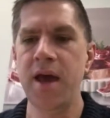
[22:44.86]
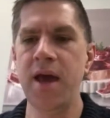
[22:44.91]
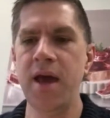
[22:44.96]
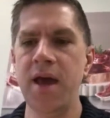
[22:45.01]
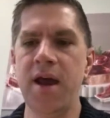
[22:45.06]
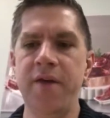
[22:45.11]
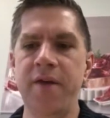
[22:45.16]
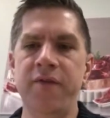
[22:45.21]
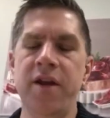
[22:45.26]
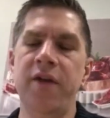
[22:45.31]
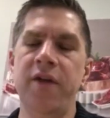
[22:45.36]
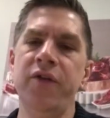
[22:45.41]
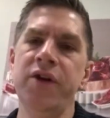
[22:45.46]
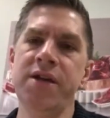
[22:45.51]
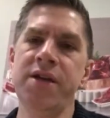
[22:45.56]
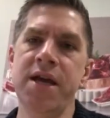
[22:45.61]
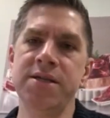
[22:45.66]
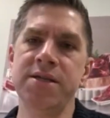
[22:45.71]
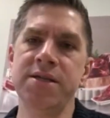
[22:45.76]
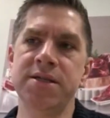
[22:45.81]
And I've never
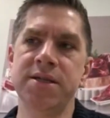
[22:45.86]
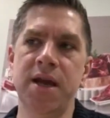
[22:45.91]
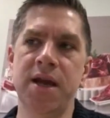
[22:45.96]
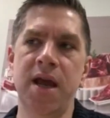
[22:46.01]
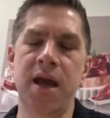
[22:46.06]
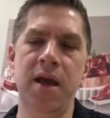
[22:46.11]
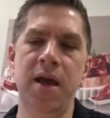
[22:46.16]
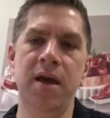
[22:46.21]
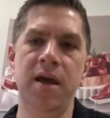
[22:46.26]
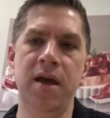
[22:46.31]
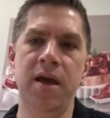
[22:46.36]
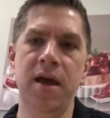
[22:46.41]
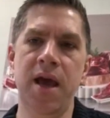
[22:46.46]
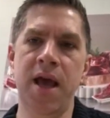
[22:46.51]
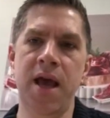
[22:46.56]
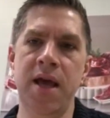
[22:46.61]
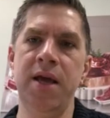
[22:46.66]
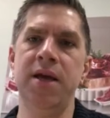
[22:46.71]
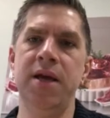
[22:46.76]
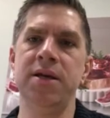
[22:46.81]
tasted a
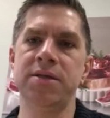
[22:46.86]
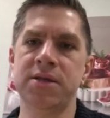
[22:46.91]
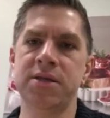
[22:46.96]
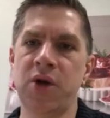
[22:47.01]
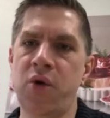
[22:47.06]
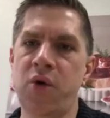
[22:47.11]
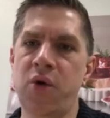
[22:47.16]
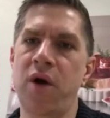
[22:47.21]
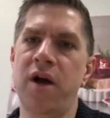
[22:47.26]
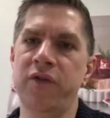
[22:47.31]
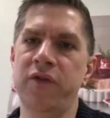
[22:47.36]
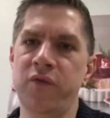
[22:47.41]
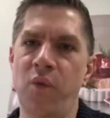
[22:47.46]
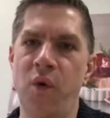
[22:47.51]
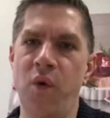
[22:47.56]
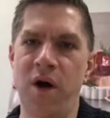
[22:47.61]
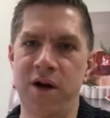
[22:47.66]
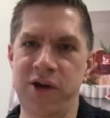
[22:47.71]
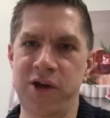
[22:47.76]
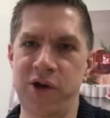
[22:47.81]
Angus cross
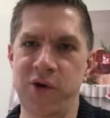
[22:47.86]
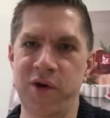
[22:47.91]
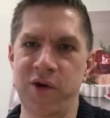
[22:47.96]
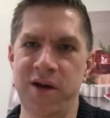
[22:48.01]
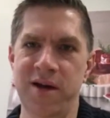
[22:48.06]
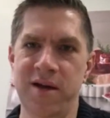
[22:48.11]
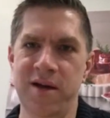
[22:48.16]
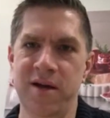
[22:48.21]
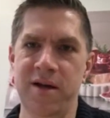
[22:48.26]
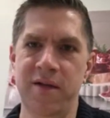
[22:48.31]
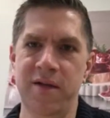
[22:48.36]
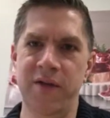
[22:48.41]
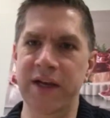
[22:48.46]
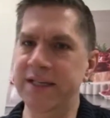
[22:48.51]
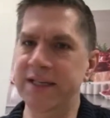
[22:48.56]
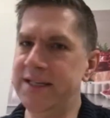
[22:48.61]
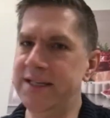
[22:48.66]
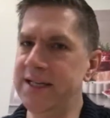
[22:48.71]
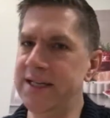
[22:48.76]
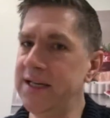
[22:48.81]
Wagyu
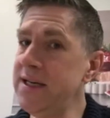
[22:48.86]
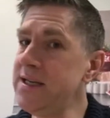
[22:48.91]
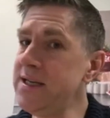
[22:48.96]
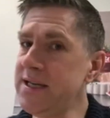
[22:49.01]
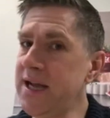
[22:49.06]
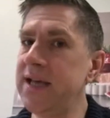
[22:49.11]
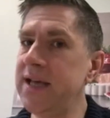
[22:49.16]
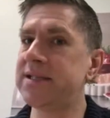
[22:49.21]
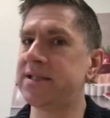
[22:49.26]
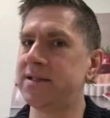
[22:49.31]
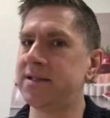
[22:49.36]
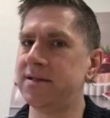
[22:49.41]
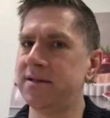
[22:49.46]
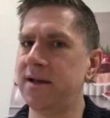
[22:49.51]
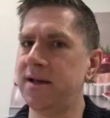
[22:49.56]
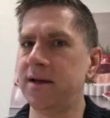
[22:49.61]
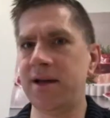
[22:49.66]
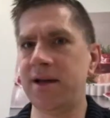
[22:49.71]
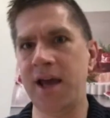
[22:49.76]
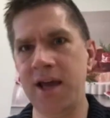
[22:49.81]
that didn't taste
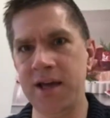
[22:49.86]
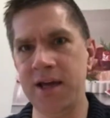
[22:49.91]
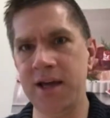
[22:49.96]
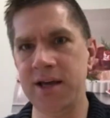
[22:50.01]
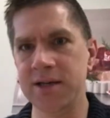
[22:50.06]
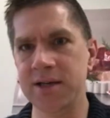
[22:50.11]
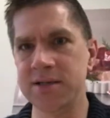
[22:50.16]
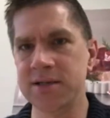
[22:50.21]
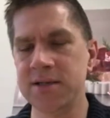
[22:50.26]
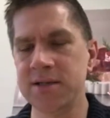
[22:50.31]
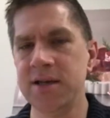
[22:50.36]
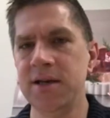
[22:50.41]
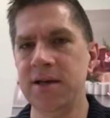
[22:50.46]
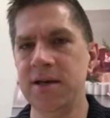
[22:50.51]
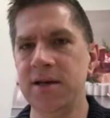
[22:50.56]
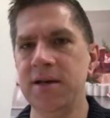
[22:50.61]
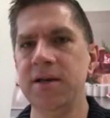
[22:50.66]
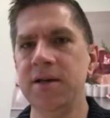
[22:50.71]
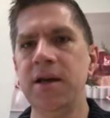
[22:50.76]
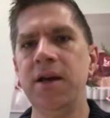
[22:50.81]
like Angus.
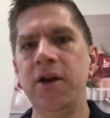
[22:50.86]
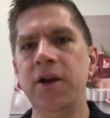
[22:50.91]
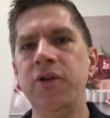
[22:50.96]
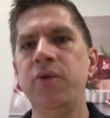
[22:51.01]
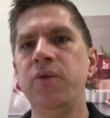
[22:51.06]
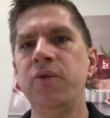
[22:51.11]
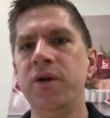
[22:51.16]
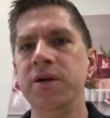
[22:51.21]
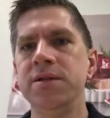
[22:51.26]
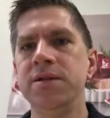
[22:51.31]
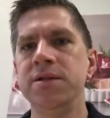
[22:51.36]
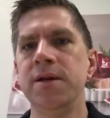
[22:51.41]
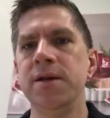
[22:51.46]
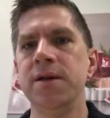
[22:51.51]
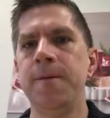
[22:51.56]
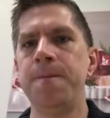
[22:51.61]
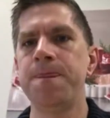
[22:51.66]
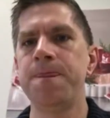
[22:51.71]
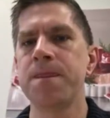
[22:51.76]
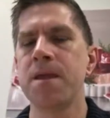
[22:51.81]
In other words,
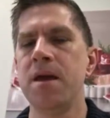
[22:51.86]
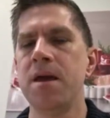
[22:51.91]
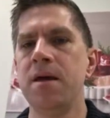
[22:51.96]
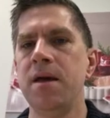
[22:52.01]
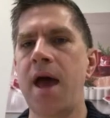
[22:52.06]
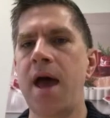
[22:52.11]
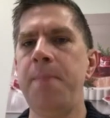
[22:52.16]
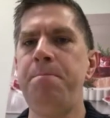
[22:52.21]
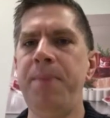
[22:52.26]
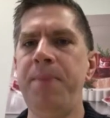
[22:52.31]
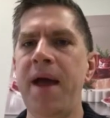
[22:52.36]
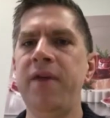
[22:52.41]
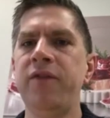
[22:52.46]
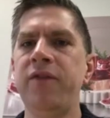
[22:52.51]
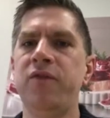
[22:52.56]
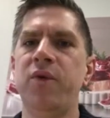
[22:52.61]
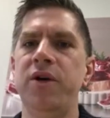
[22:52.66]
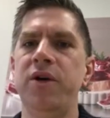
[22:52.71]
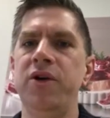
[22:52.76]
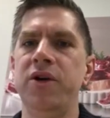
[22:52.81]
at
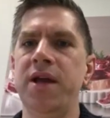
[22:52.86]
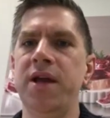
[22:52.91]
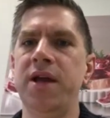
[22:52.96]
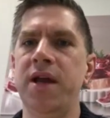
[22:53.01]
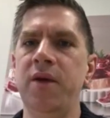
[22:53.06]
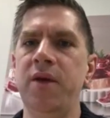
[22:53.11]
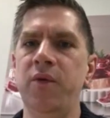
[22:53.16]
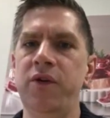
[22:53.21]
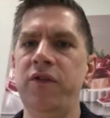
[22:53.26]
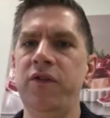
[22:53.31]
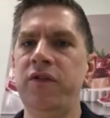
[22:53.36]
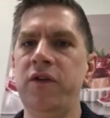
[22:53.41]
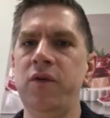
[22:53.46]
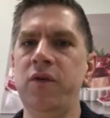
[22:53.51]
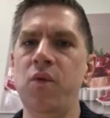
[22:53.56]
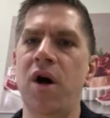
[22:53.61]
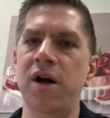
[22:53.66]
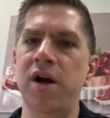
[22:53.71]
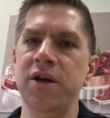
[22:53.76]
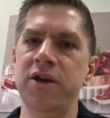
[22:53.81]
best, what you're getting when you see
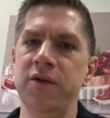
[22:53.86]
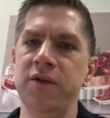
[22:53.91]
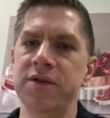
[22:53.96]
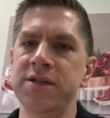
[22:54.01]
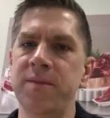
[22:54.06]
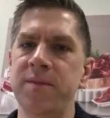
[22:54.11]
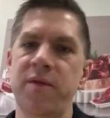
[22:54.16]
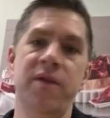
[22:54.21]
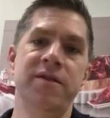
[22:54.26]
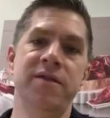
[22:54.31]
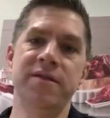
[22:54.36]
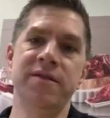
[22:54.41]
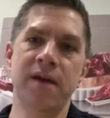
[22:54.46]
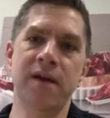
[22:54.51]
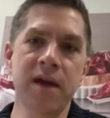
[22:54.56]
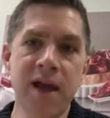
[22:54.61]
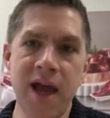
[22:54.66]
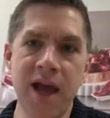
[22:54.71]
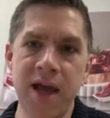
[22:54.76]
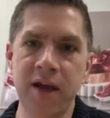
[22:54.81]
Wagyu is something that's
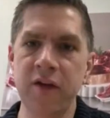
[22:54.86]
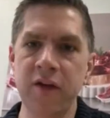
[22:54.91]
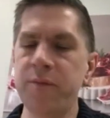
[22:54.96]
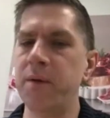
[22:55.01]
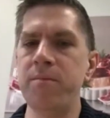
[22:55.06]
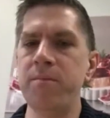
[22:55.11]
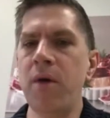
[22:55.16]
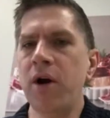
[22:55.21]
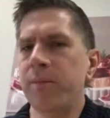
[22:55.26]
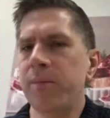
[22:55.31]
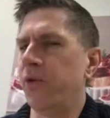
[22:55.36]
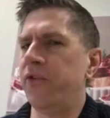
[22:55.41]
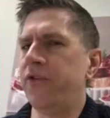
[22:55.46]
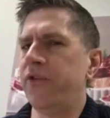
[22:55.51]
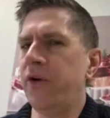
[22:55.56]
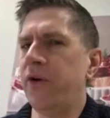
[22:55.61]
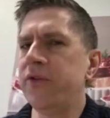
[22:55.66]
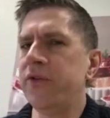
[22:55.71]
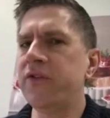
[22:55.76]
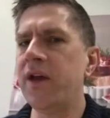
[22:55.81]
like Angus but marbled.
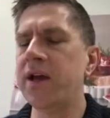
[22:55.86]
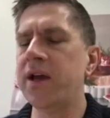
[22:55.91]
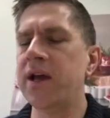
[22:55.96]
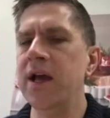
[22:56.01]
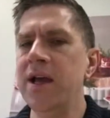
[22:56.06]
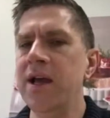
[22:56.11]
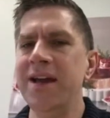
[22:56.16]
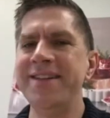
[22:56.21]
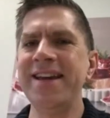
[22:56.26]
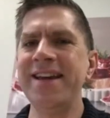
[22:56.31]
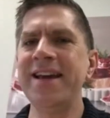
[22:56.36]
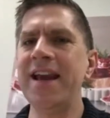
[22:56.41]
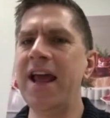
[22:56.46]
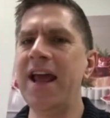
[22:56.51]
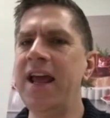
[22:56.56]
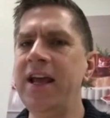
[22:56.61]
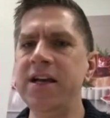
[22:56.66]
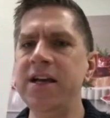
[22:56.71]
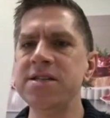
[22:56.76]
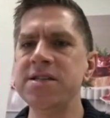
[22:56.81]
So it's like an
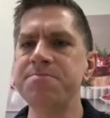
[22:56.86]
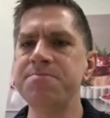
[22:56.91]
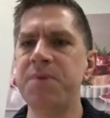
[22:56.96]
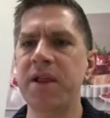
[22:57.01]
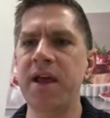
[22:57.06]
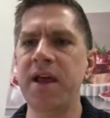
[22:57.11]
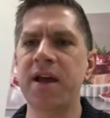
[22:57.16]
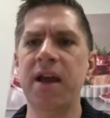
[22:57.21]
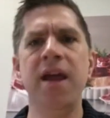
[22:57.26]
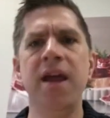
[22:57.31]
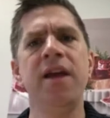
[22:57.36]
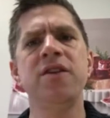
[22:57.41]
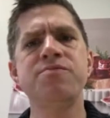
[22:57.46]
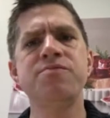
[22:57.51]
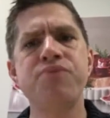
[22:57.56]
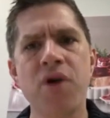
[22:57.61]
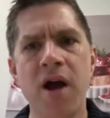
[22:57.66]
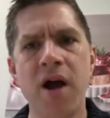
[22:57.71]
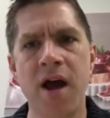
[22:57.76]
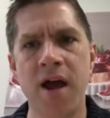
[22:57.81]
Angus but like an Angus
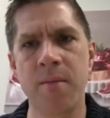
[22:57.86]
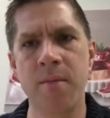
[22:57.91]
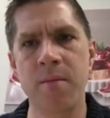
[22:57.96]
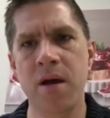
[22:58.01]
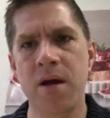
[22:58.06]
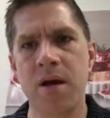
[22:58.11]
Prime